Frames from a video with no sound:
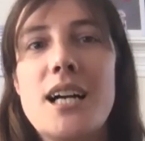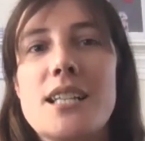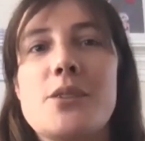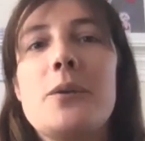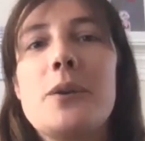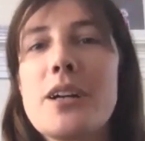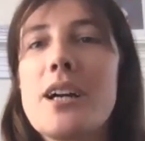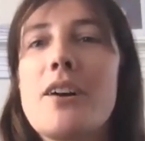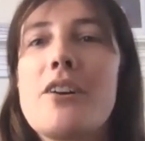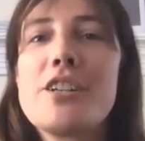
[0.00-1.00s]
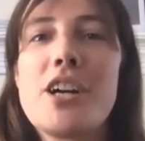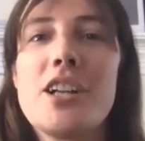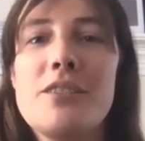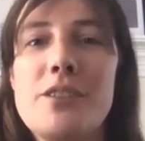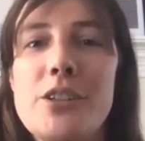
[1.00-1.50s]
So I want to encourage
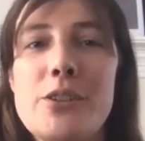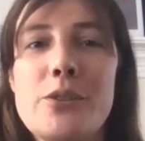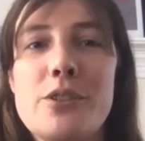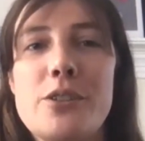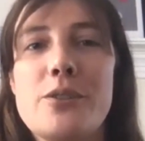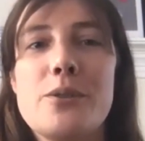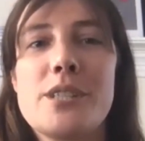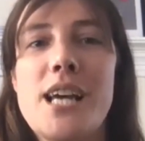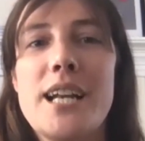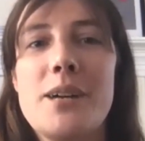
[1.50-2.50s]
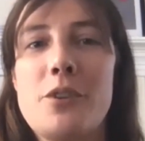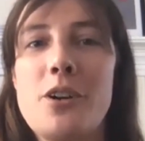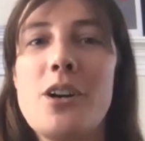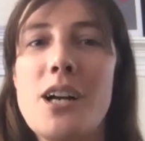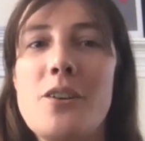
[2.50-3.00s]
all of you to sign up for
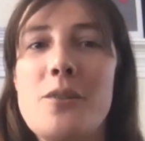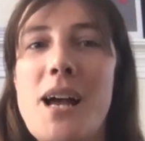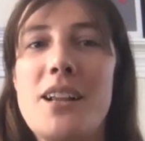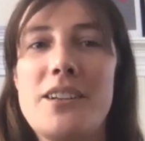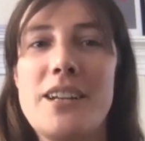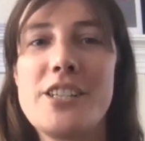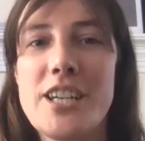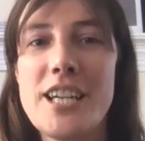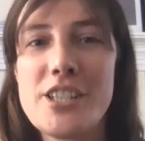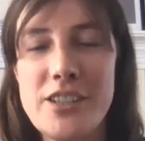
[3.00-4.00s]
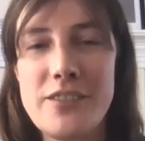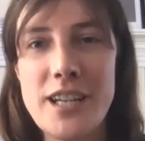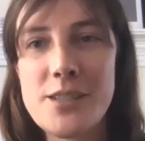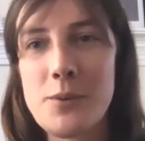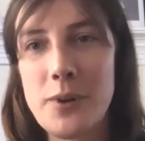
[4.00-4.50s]
our other ballot education
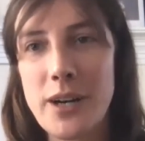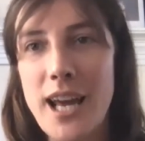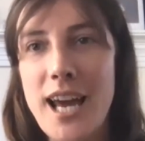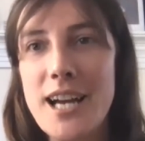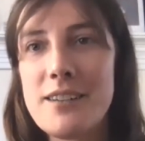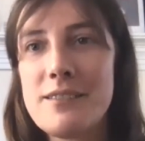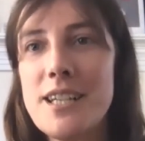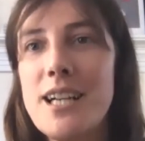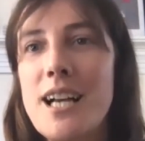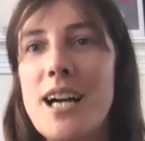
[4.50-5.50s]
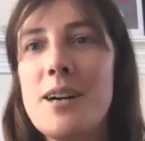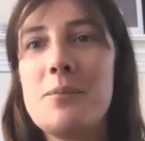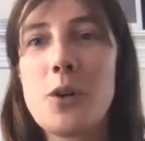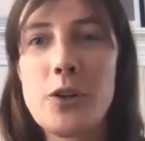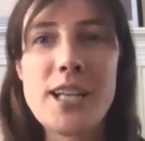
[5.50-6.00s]
events where we're going to have
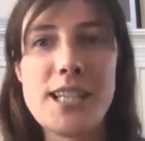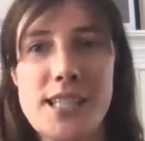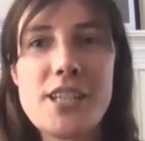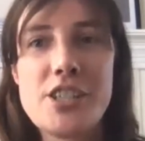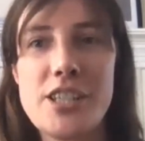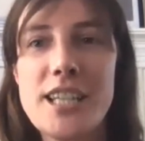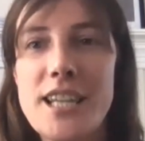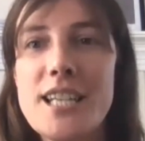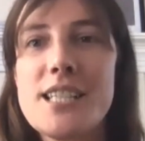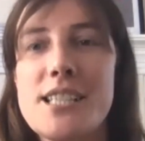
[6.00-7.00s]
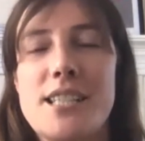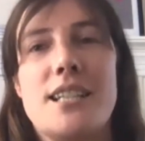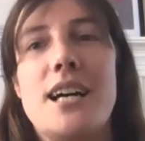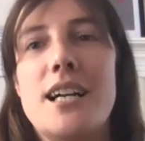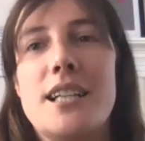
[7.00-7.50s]
more great discussion like this
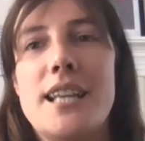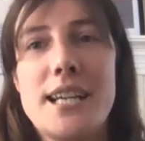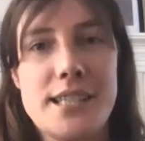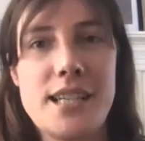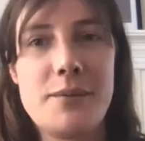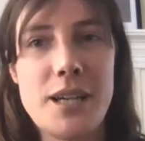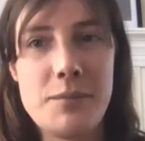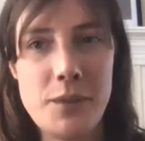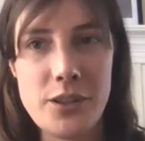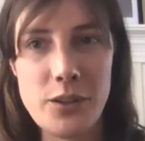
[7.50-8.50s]
next coming up on the